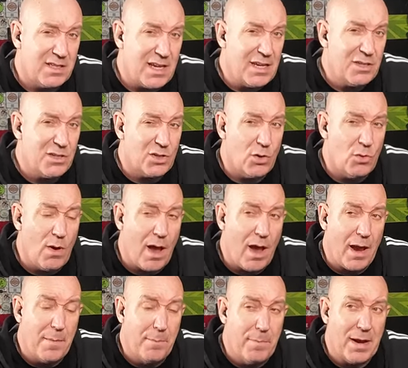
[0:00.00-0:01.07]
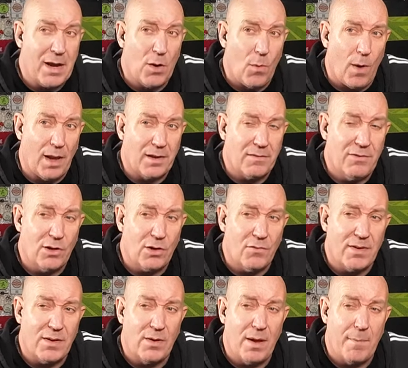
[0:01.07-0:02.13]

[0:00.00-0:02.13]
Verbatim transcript: Dietz do a bigger one. If you look on the